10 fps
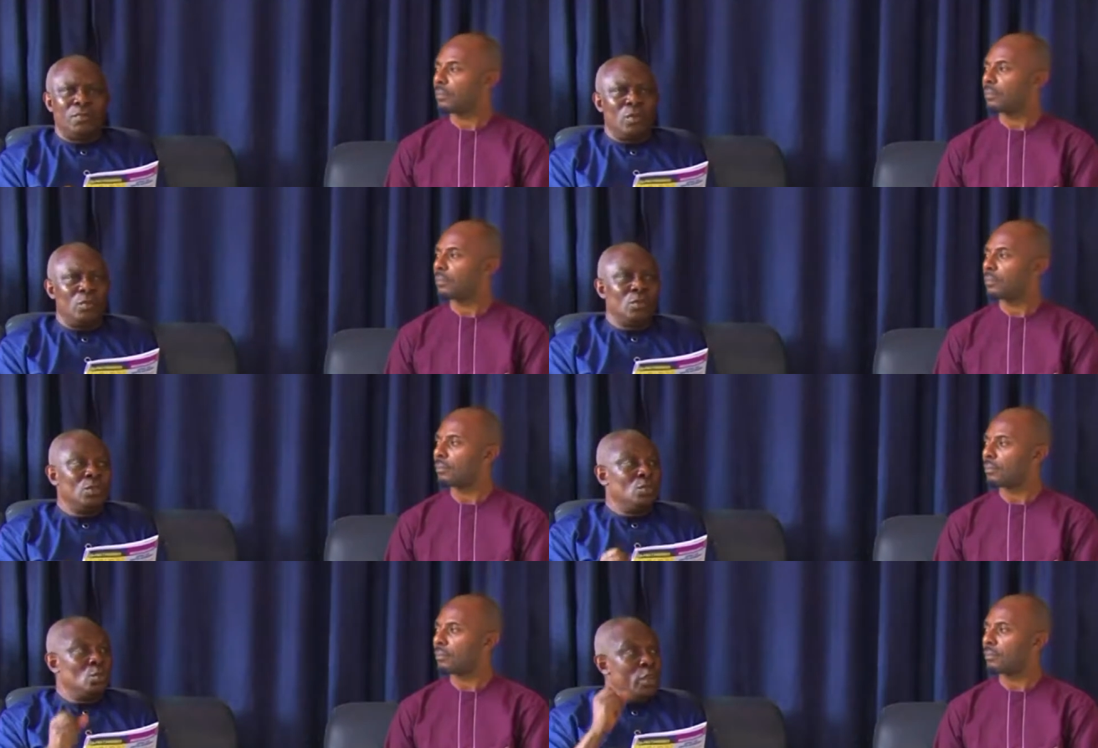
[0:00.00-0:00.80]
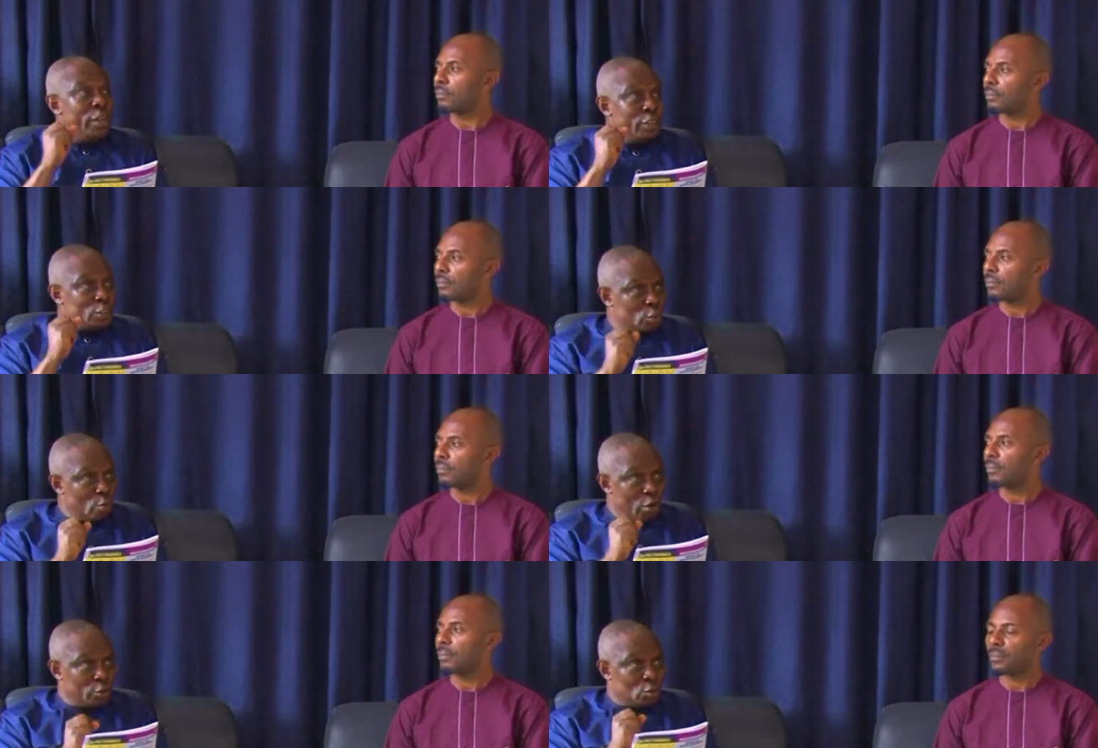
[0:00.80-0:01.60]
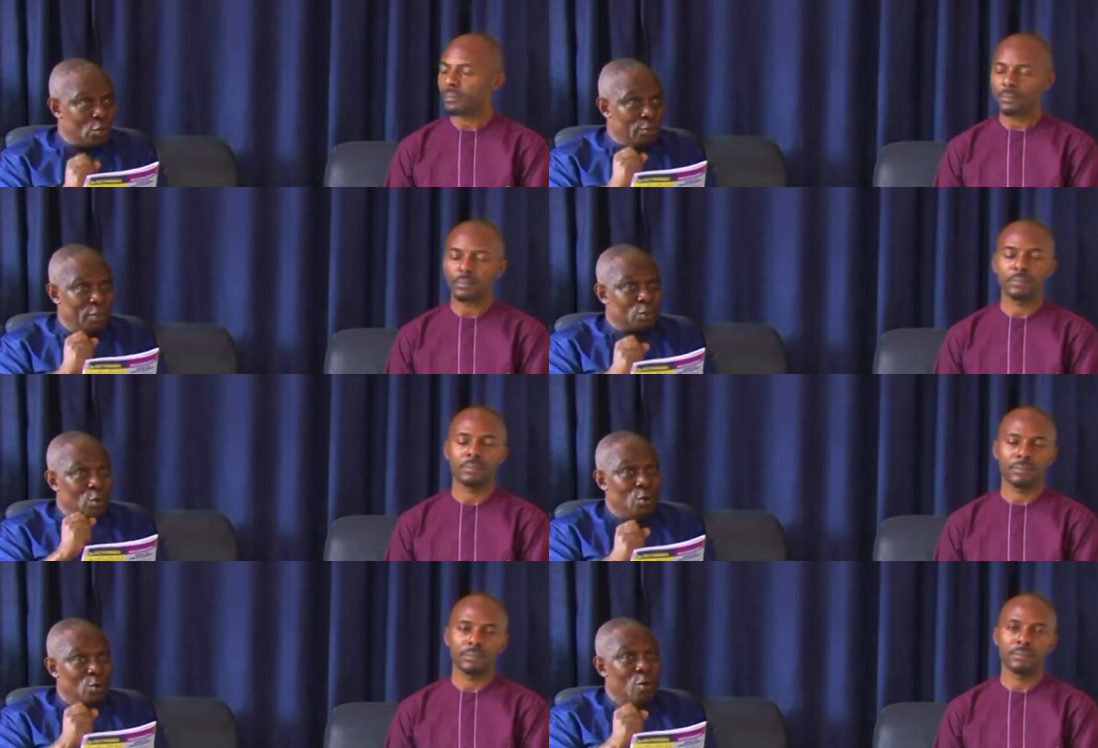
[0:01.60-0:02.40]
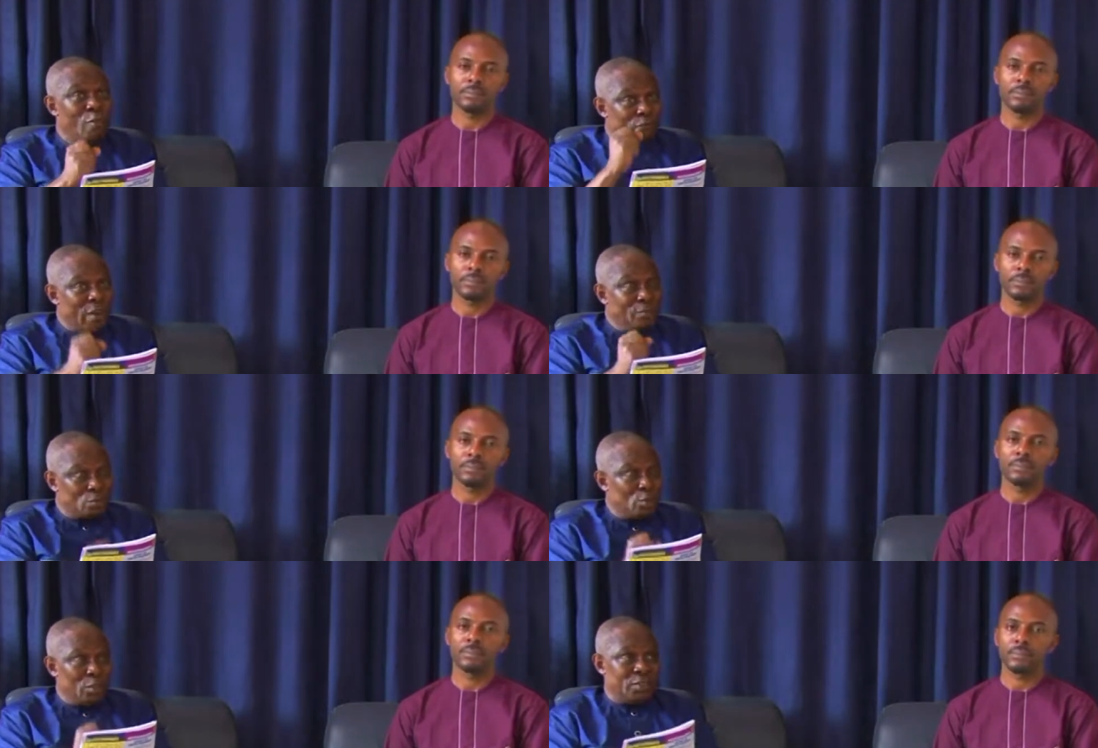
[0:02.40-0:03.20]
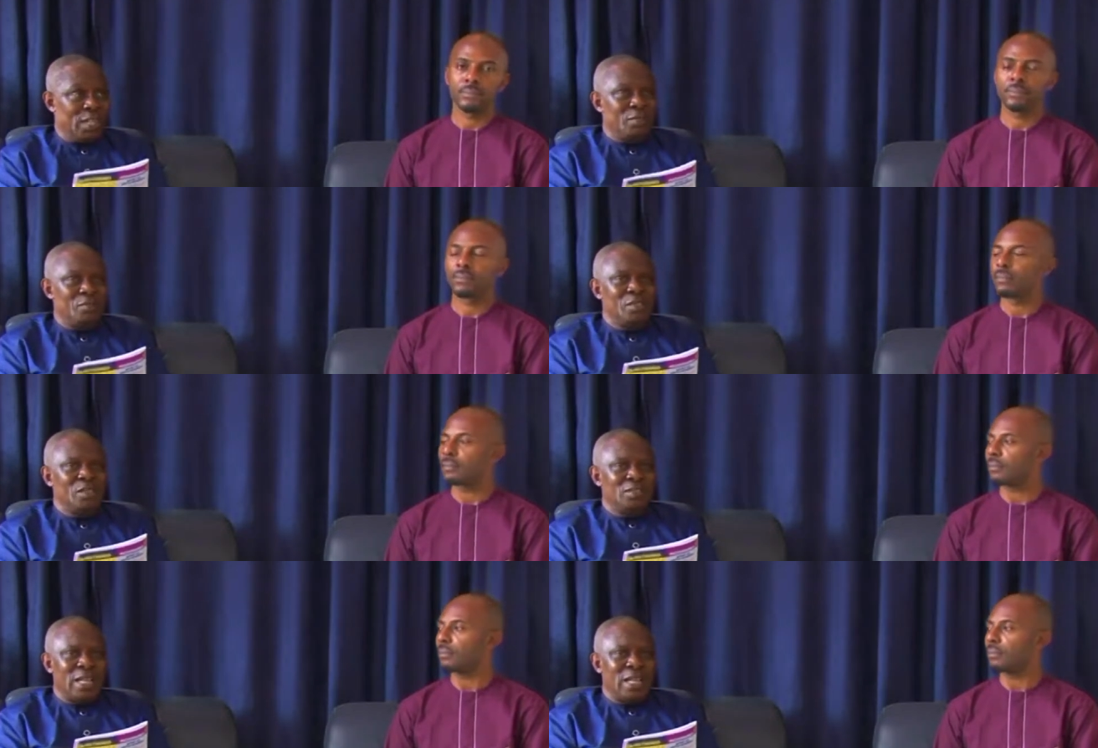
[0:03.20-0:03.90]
Speaker 1: give up mm. to ensure to be to confirm to yourself mm.